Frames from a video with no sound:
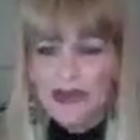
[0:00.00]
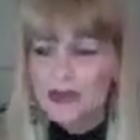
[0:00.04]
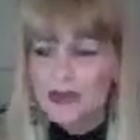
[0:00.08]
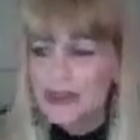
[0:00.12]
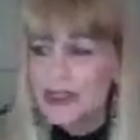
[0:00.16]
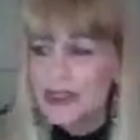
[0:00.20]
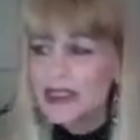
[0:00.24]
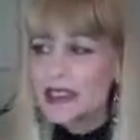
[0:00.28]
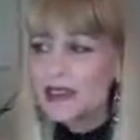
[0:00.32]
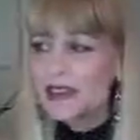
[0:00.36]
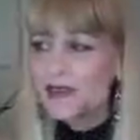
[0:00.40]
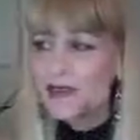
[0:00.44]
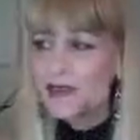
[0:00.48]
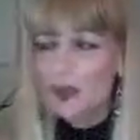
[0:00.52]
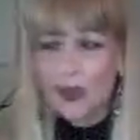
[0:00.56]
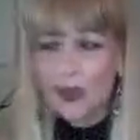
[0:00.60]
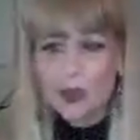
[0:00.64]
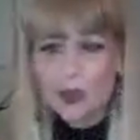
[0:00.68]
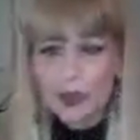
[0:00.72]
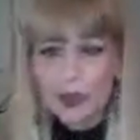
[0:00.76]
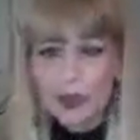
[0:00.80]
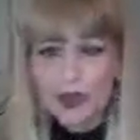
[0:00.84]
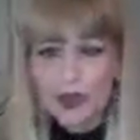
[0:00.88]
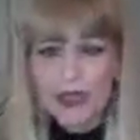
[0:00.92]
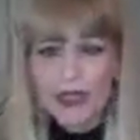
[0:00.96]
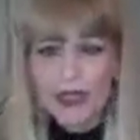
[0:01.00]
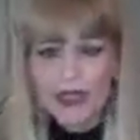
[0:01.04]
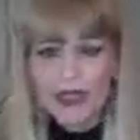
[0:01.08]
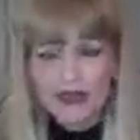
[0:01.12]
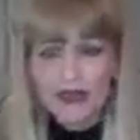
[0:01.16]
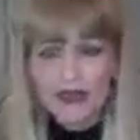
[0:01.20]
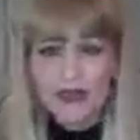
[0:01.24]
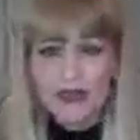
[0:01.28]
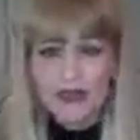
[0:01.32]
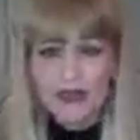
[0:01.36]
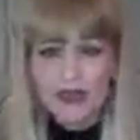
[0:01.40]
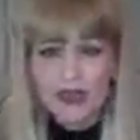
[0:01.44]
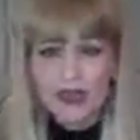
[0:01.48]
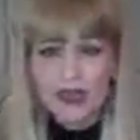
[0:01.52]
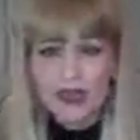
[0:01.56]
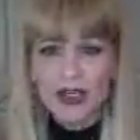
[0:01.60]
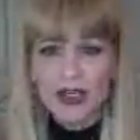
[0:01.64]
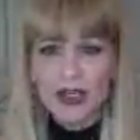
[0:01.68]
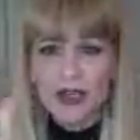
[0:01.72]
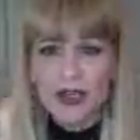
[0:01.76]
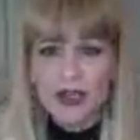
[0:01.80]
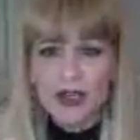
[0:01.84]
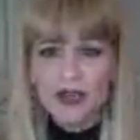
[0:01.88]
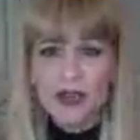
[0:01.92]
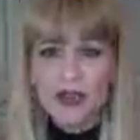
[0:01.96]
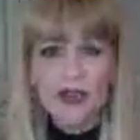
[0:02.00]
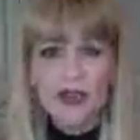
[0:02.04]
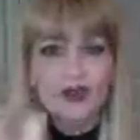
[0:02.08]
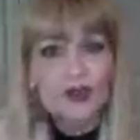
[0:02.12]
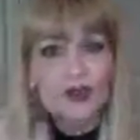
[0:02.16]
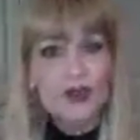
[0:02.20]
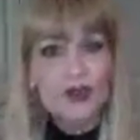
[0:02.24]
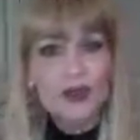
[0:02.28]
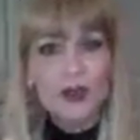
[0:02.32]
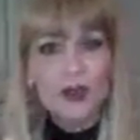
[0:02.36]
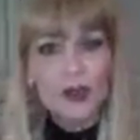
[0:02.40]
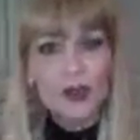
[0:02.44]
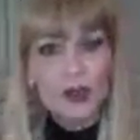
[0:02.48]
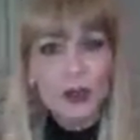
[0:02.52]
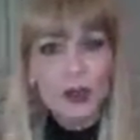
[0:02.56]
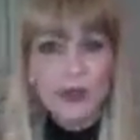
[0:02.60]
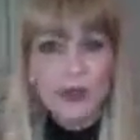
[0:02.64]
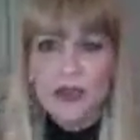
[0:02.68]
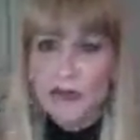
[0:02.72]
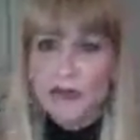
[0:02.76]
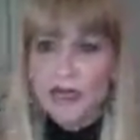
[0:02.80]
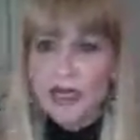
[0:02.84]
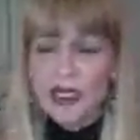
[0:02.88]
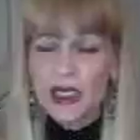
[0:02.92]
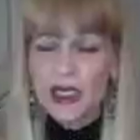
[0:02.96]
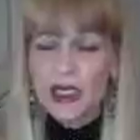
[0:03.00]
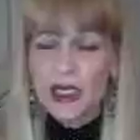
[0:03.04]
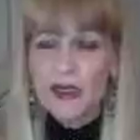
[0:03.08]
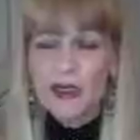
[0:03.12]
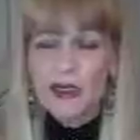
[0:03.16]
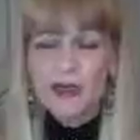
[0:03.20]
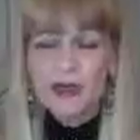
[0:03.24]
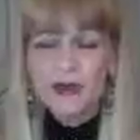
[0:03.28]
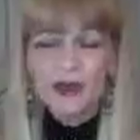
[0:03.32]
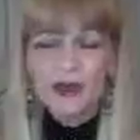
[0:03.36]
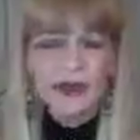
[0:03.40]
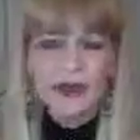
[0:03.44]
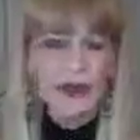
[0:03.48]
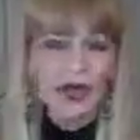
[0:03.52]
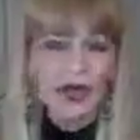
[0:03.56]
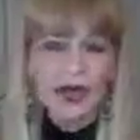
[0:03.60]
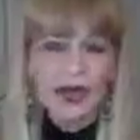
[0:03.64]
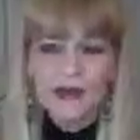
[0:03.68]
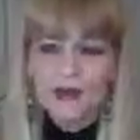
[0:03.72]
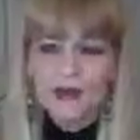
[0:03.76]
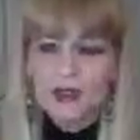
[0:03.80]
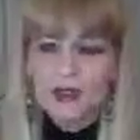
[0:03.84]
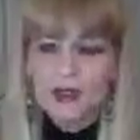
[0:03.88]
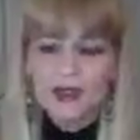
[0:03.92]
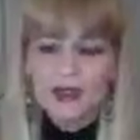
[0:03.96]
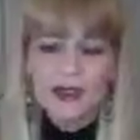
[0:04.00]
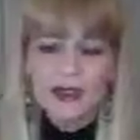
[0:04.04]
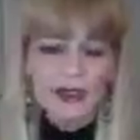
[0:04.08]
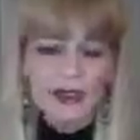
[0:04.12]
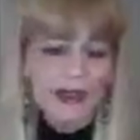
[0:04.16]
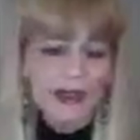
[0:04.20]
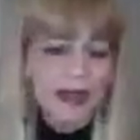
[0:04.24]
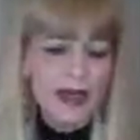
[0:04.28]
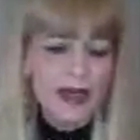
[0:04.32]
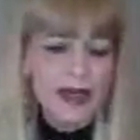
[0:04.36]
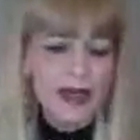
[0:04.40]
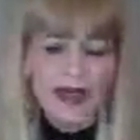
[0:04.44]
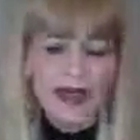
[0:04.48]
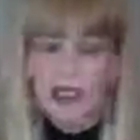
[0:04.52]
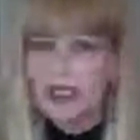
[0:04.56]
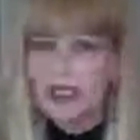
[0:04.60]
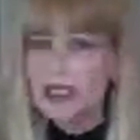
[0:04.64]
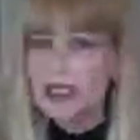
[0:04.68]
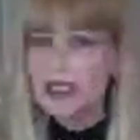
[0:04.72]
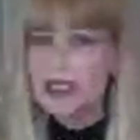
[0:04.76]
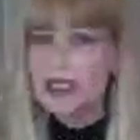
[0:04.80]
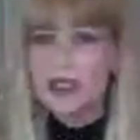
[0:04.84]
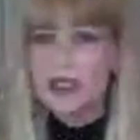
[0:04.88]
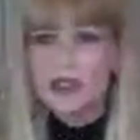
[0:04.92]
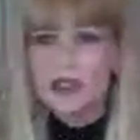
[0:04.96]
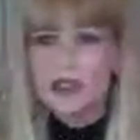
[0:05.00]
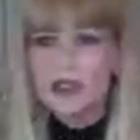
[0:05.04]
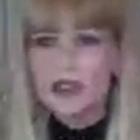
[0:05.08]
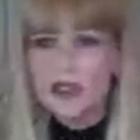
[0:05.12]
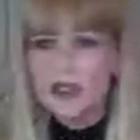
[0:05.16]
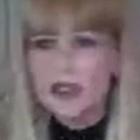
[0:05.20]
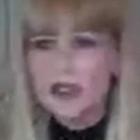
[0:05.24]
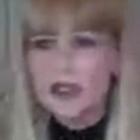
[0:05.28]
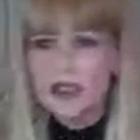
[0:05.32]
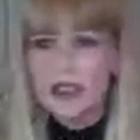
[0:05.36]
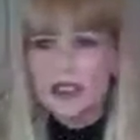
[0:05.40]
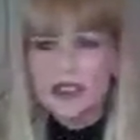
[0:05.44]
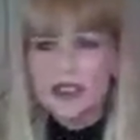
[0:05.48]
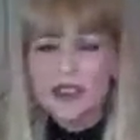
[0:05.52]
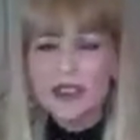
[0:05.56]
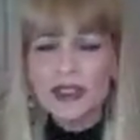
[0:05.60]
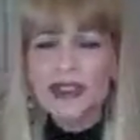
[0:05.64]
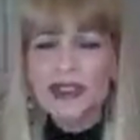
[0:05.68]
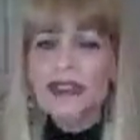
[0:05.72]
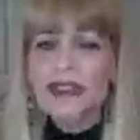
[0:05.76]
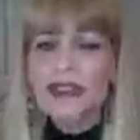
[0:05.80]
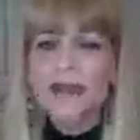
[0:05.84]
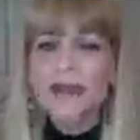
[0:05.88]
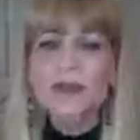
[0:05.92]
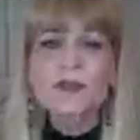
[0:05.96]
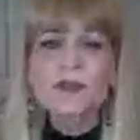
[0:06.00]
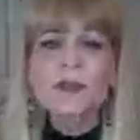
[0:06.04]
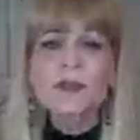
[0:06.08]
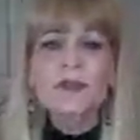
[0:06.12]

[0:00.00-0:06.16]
is, if you want to pull that flyer up and you can follow along with me, you don't have to, you can sit back and eat and just continue to listen.